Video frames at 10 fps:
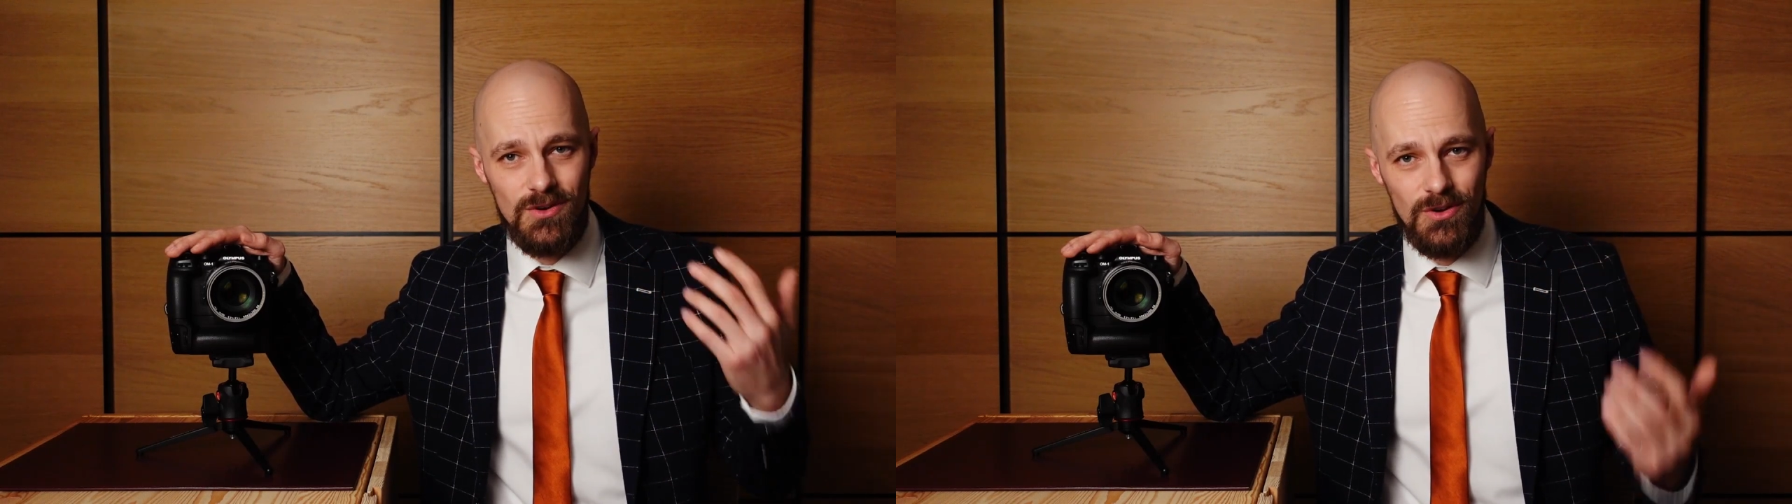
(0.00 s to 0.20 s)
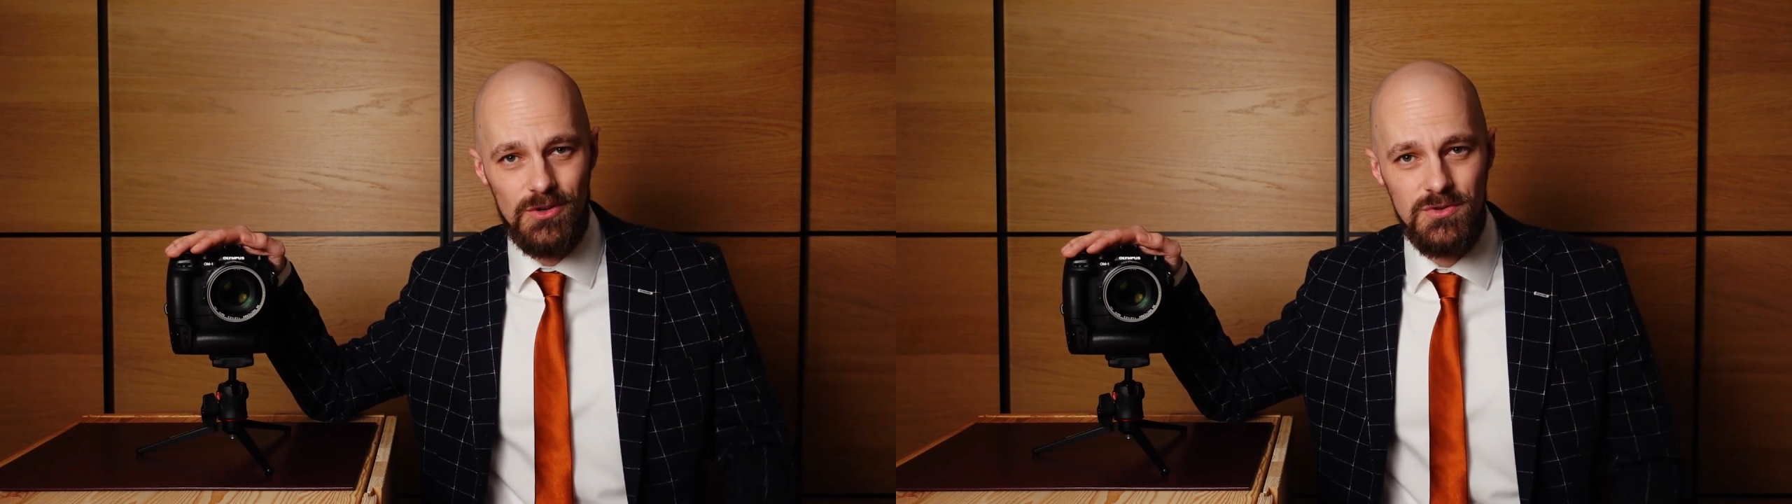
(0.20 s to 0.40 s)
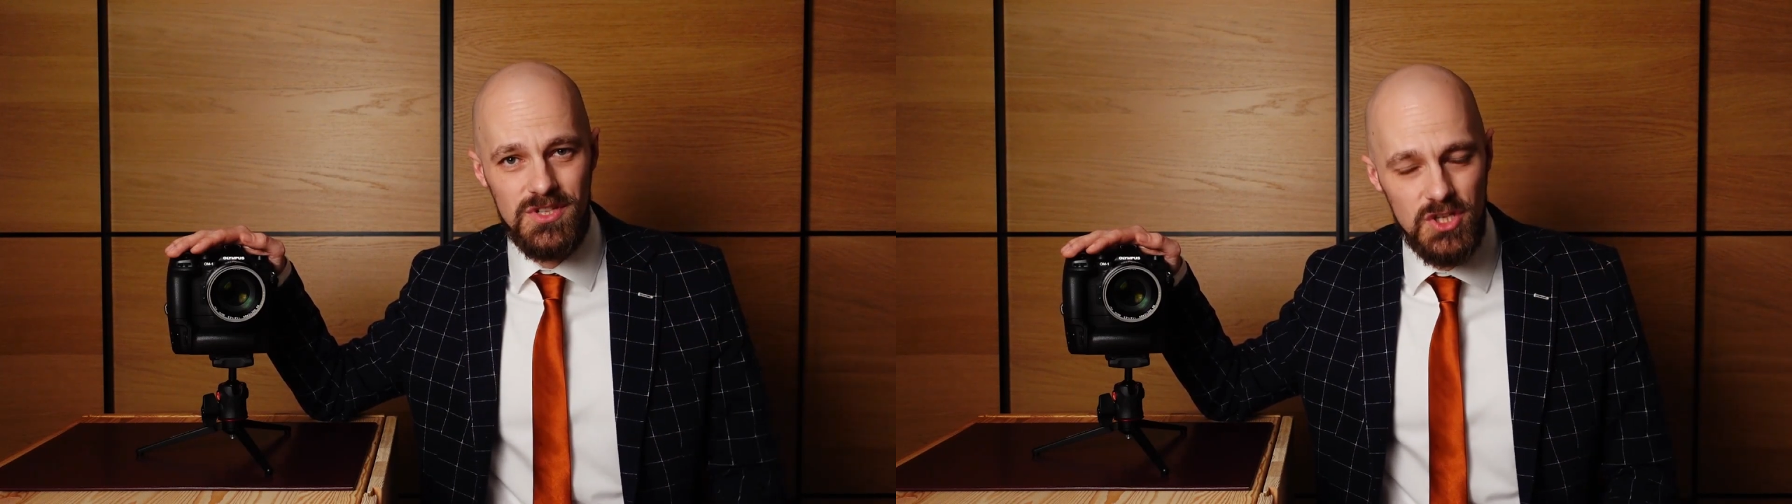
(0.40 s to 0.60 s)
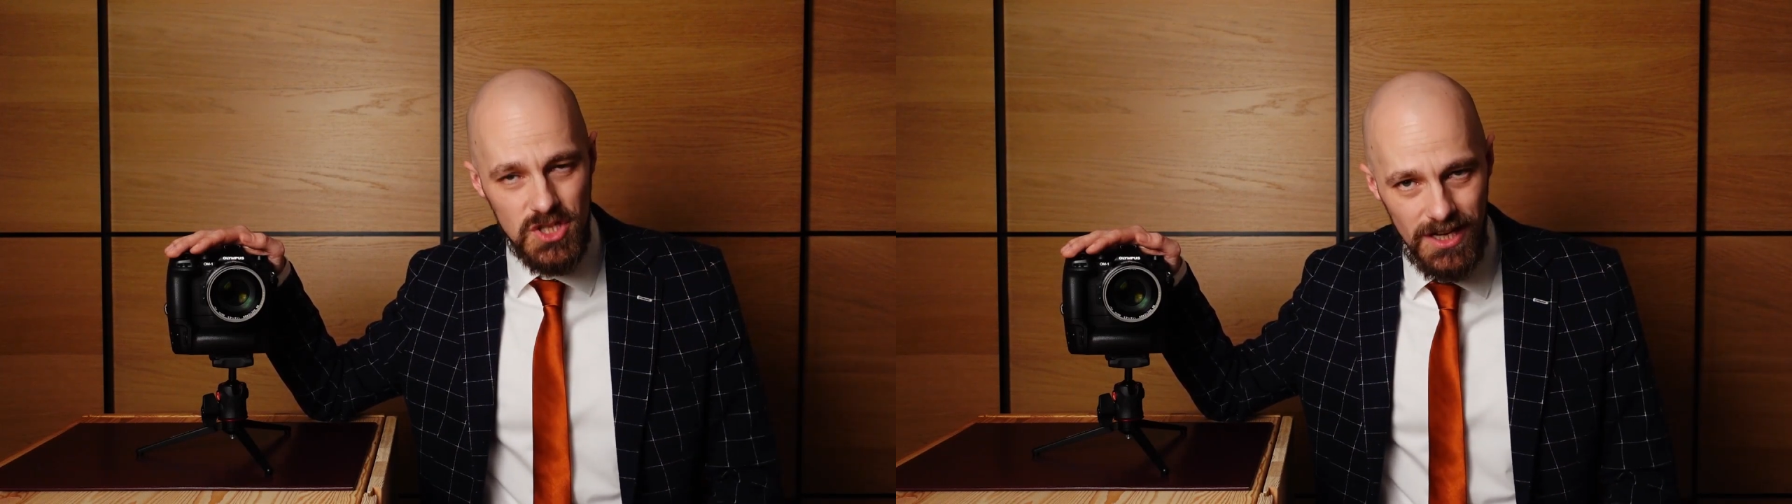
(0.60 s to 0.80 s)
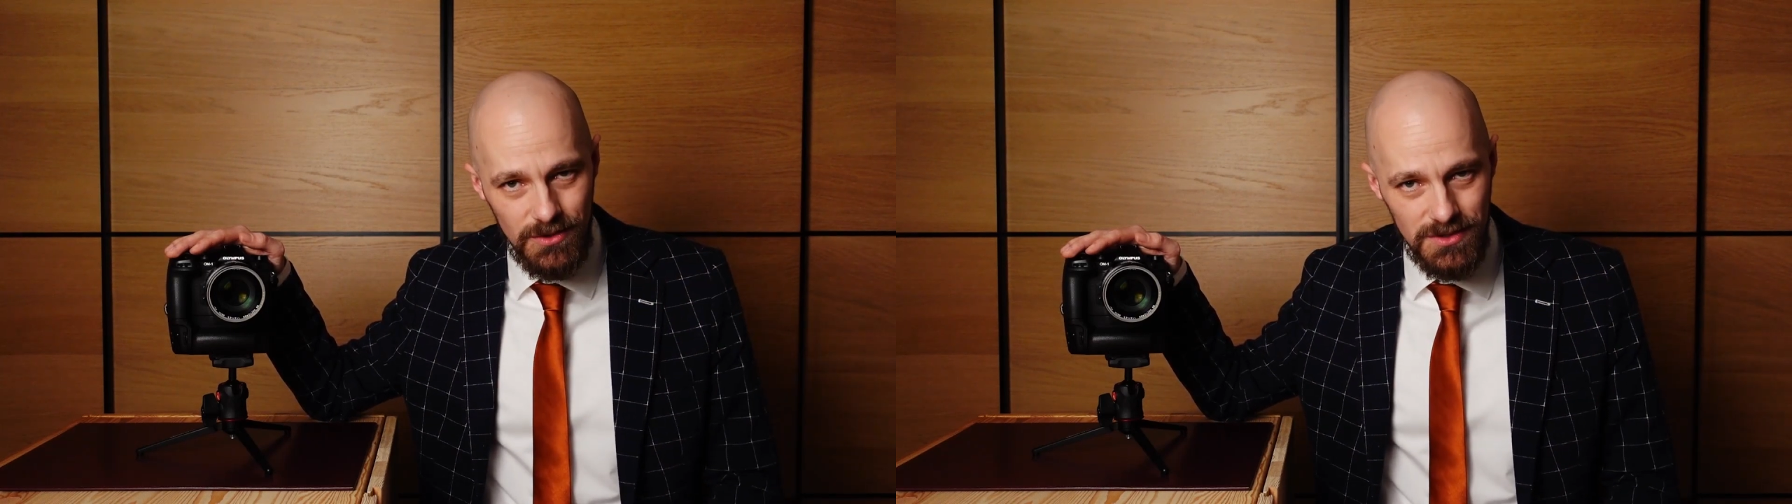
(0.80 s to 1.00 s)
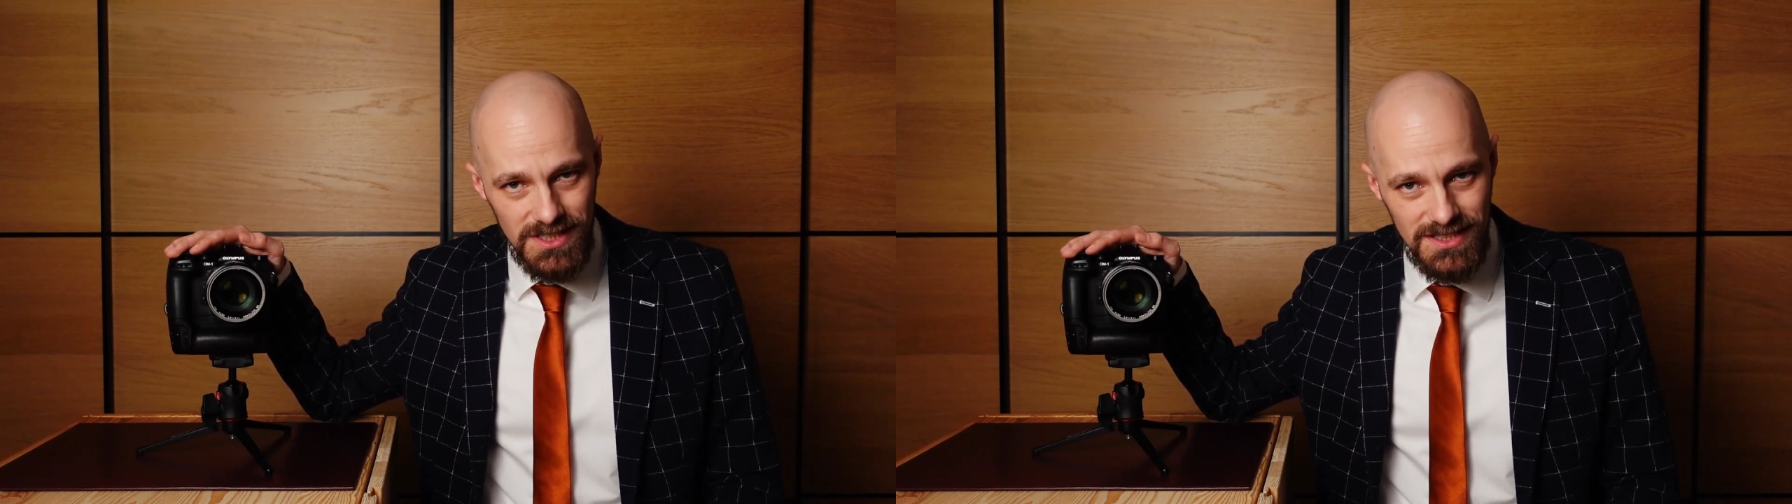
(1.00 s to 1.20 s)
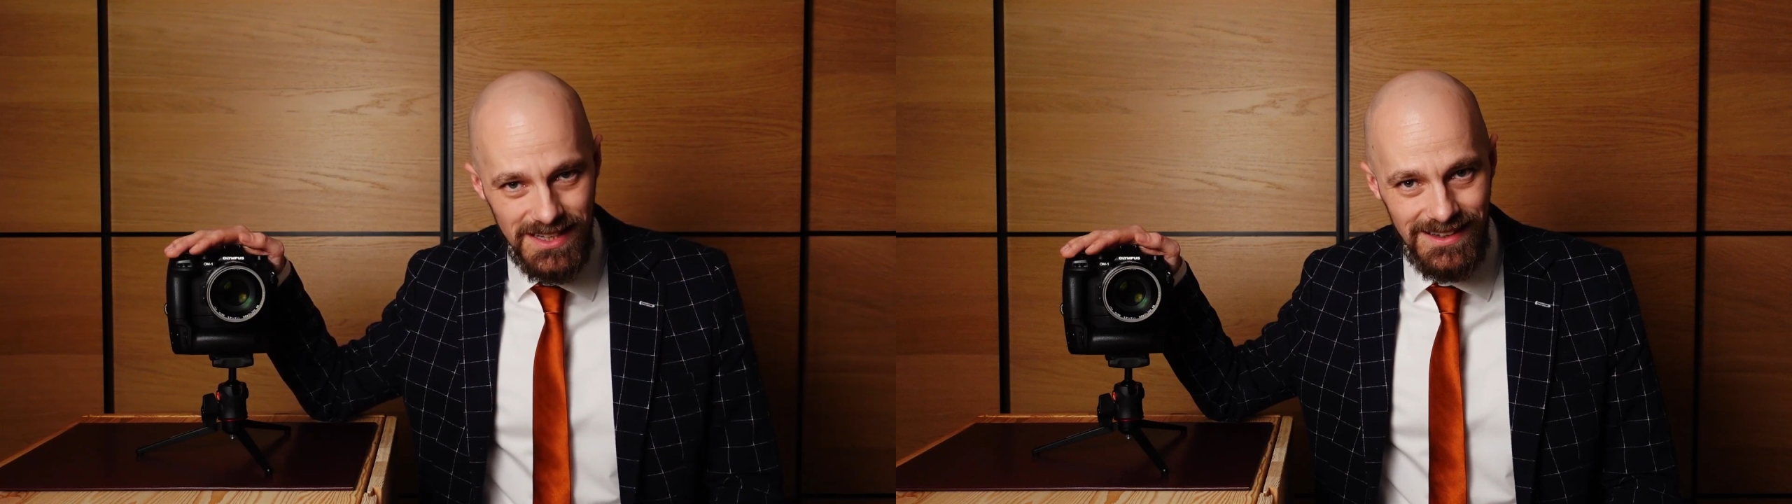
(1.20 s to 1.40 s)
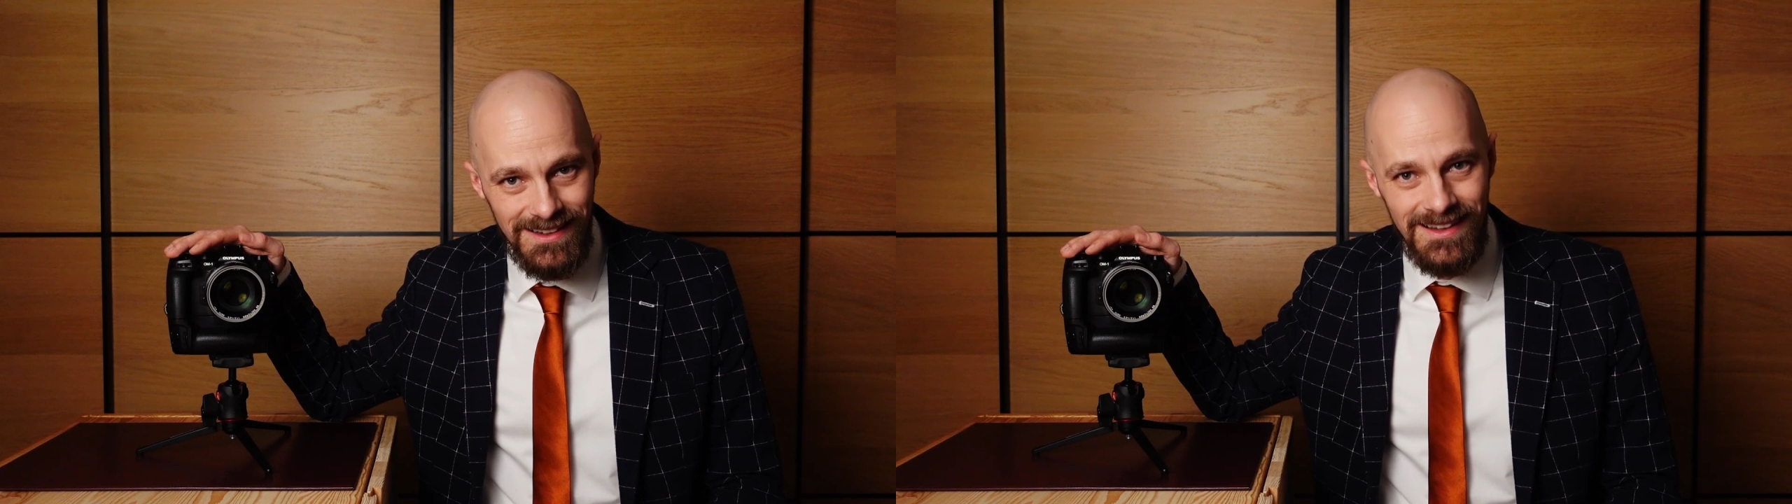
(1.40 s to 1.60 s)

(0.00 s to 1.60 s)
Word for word: or losing shadow detail.